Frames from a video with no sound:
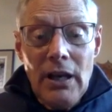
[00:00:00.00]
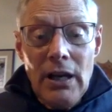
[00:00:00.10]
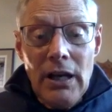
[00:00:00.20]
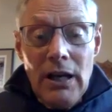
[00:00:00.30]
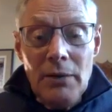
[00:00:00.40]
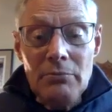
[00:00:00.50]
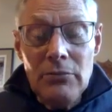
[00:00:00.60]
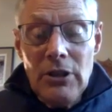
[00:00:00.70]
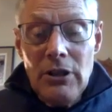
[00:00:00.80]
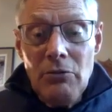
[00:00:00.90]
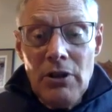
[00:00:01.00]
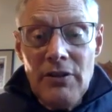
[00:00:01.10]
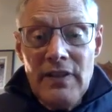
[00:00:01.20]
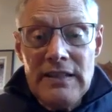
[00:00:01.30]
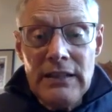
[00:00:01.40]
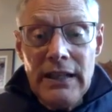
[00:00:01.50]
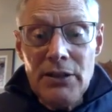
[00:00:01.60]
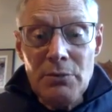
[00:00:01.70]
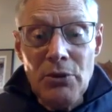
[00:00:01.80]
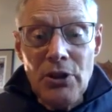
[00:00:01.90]
one of his
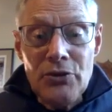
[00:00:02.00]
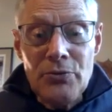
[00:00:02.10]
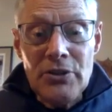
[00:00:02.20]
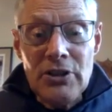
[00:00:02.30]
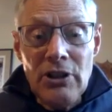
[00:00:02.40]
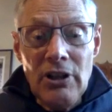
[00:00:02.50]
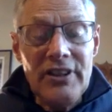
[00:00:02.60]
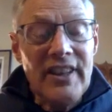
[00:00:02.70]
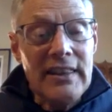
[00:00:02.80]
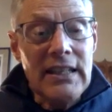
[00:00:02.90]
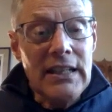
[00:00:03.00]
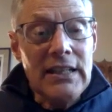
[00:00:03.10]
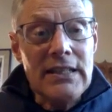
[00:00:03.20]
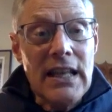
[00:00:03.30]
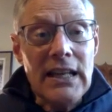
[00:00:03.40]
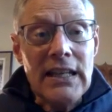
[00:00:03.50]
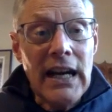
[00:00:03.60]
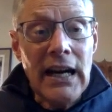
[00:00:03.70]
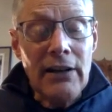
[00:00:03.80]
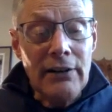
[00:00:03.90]
later books was called The Things They
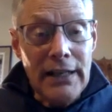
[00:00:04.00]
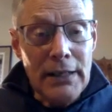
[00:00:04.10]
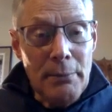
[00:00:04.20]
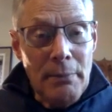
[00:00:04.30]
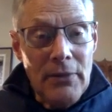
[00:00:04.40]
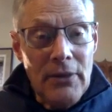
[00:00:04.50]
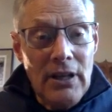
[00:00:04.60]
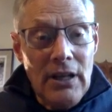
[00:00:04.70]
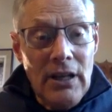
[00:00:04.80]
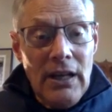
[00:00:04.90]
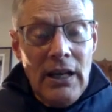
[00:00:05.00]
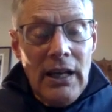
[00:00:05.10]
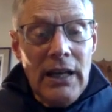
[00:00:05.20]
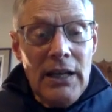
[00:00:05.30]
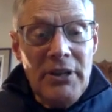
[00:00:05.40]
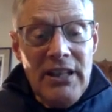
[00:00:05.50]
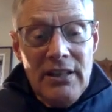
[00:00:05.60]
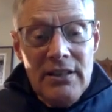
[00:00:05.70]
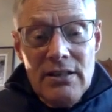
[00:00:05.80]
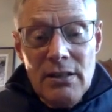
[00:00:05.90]
Carried. And he
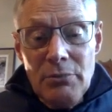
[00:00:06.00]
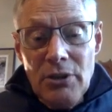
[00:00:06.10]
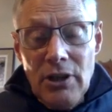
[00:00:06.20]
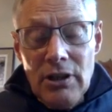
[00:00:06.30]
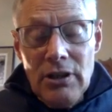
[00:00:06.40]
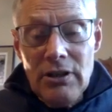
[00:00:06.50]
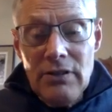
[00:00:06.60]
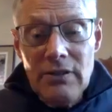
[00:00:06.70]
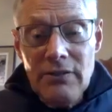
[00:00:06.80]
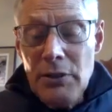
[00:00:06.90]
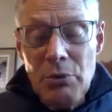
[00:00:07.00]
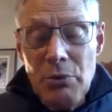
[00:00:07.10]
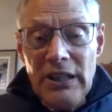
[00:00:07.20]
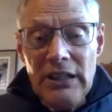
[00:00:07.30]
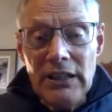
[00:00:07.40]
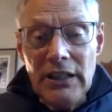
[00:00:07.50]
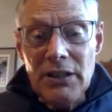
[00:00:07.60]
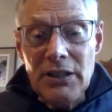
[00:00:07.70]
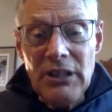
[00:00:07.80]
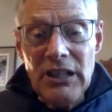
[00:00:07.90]
begins the book very poignantly
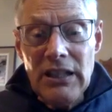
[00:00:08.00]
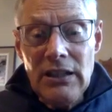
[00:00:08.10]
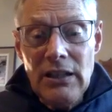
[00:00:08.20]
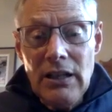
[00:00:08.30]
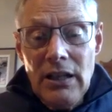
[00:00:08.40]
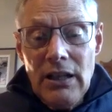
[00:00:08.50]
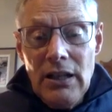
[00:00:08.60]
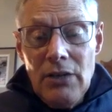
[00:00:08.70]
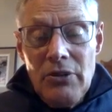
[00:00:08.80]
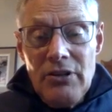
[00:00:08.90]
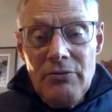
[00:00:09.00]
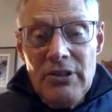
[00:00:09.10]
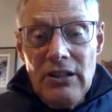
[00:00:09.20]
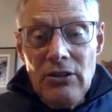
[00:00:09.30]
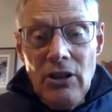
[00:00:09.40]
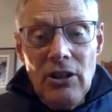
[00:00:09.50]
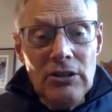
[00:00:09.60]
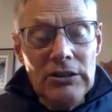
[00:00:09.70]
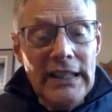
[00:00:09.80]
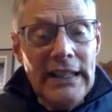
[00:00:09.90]
to me with a
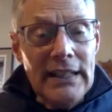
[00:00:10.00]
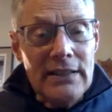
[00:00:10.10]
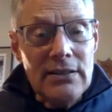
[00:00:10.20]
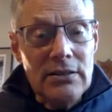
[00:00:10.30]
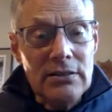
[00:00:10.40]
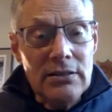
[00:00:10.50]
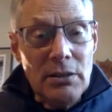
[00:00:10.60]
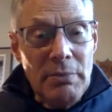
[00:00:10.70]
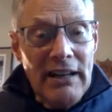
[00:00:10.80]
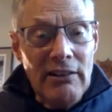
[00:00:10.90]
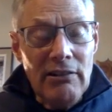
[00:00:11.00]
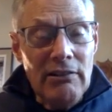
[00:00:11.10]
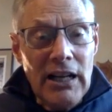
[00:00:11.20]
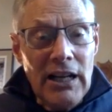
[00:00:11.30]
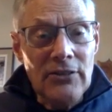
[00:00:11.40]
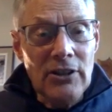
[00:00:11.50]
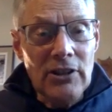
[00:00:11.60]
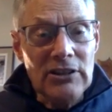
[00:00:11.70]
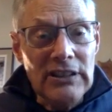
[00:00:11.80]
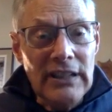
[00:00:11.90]
long list, a paragraph
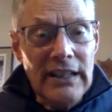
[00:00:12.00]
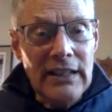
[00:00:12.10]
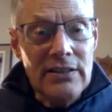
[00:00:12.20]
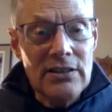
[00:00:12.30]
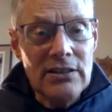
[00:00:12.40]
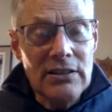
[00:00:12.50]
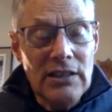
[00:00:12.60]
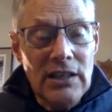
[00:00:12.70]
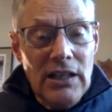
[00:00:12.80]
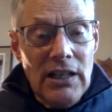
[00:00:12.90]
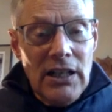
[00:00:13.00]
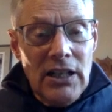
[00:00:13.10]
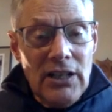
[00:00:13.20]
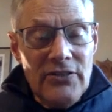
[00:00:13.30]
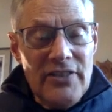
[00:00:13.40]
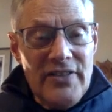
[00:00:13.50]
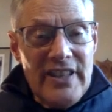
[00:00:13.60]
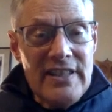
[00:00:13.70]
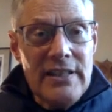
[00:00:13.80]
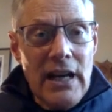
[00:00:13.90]
long list of the
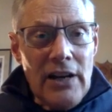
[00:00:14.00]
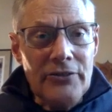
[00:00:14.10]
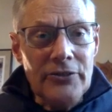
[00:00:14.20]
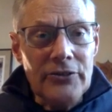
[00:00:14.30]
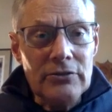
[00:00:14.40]
stuff